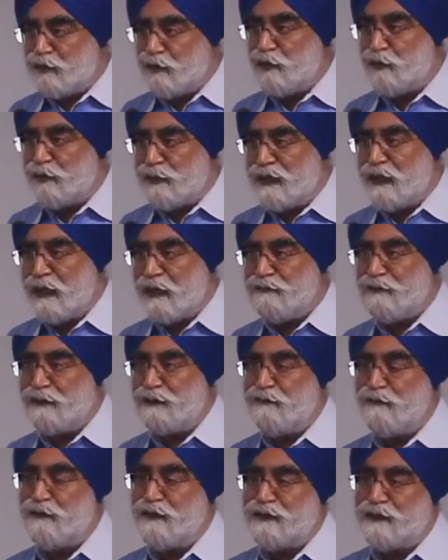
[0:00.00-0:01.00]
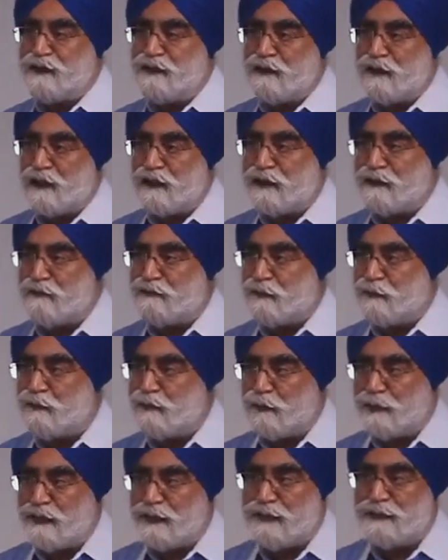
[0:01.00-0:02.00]
though we have an inflation target from
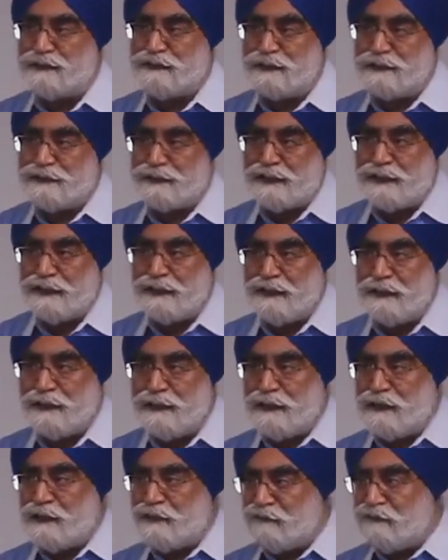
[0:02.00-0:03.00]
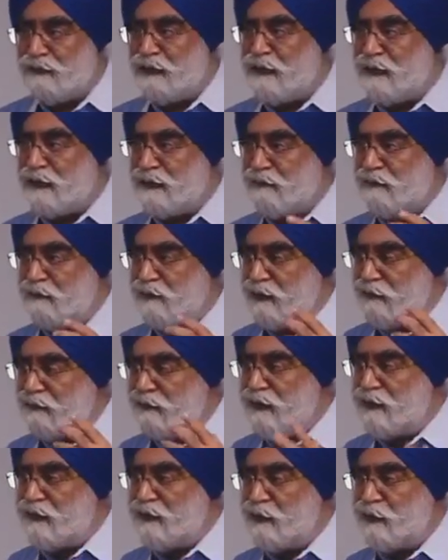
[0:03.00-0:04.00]
2016. We
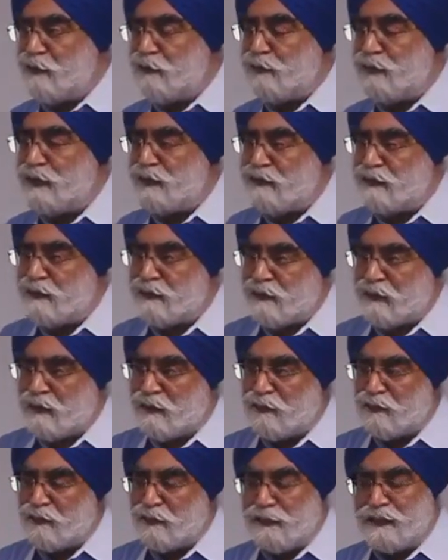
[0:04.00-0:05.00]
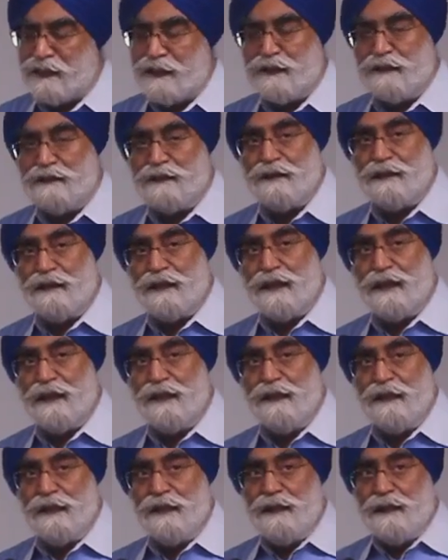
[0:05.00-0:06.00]
went into it around
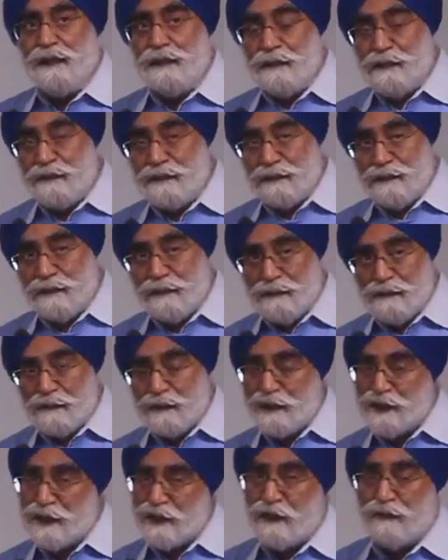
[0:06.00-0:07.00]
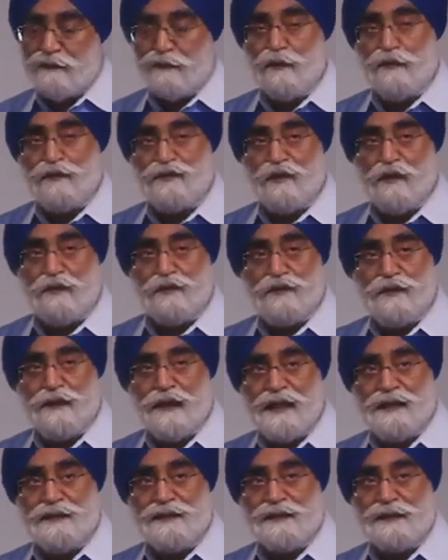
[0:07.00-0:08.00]
2013. Russia, of course, also
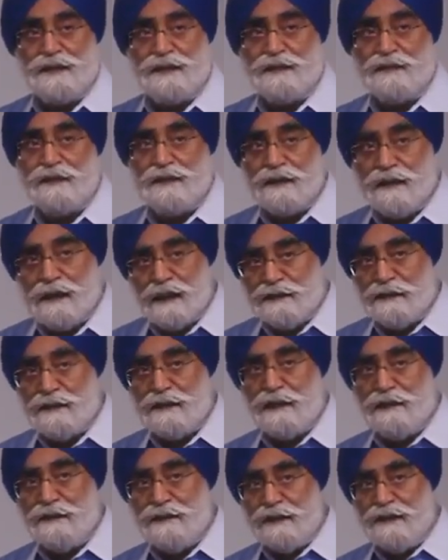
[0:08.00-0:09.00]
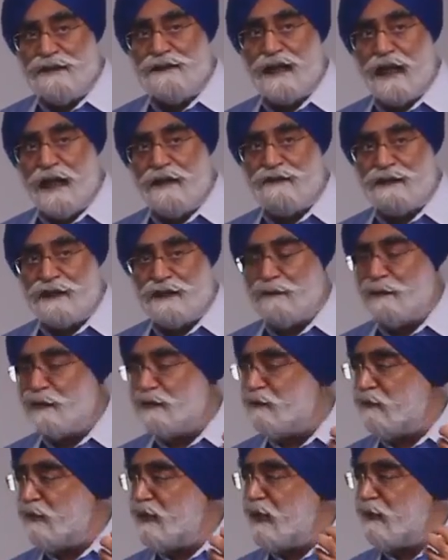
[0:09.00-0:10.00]
has it. Other countries have it,
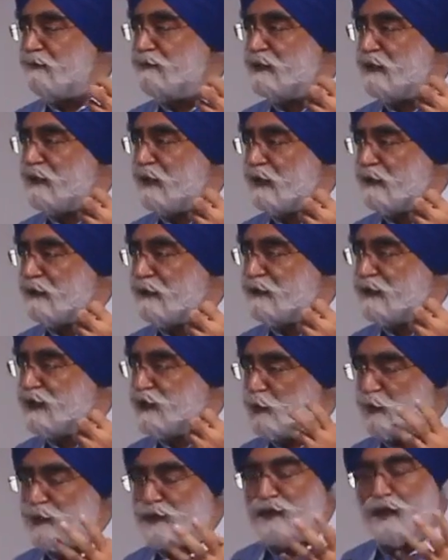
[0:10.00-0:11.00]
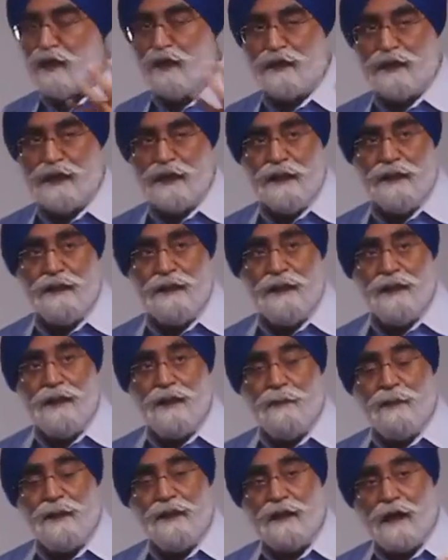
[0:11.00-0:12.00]
but we haven't done it so strongly.
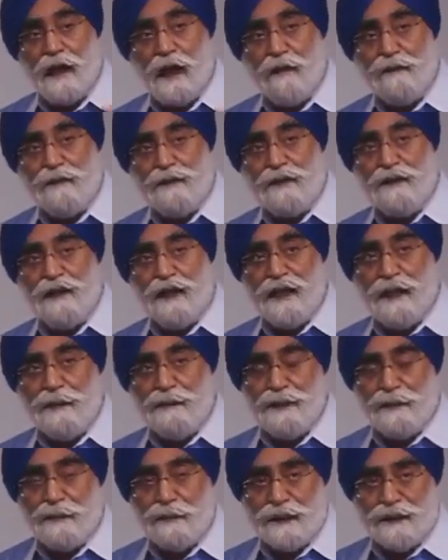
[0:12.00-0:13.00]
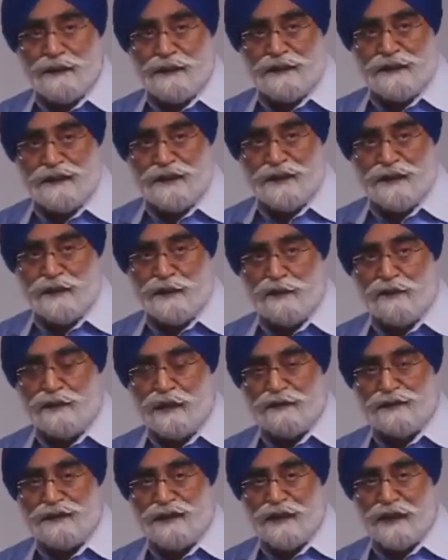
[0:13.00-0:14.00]
But after the Lehman Brothers in
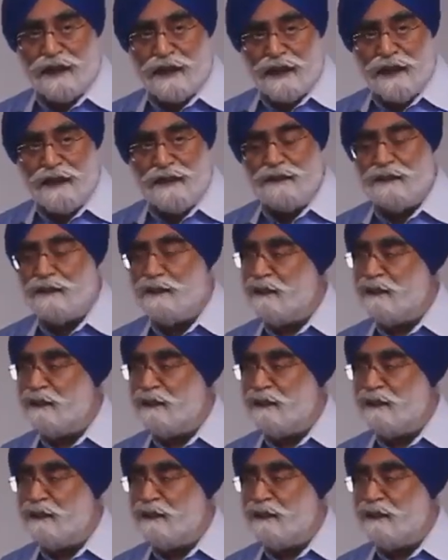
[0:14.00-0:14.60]
2008,